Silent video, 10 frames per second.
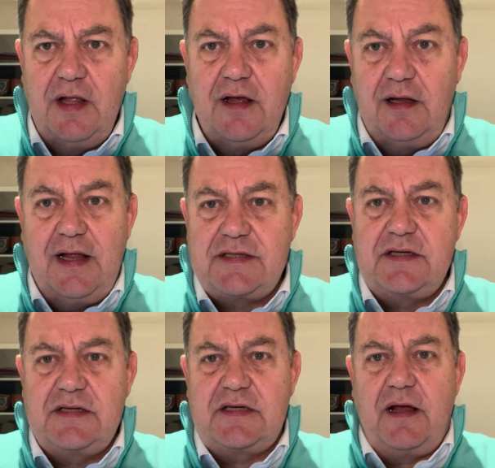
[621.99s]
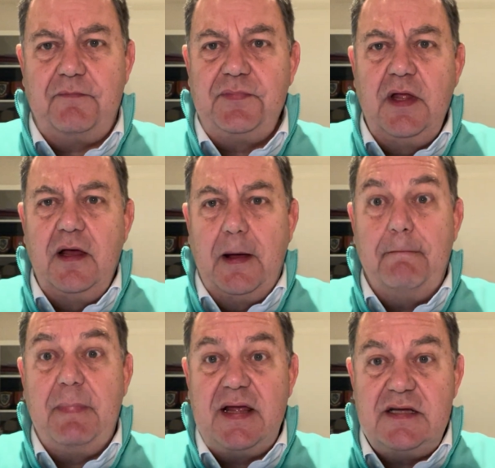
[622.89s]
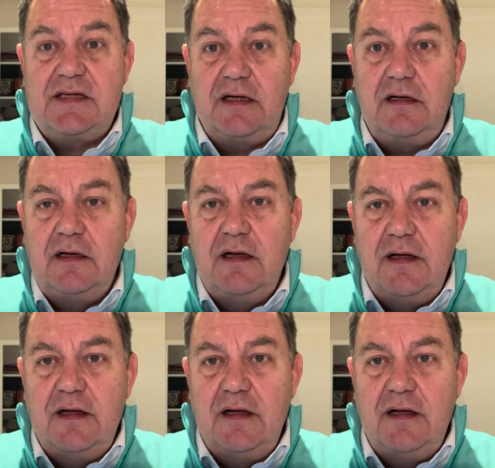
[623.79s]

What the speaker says: unless there's some amazing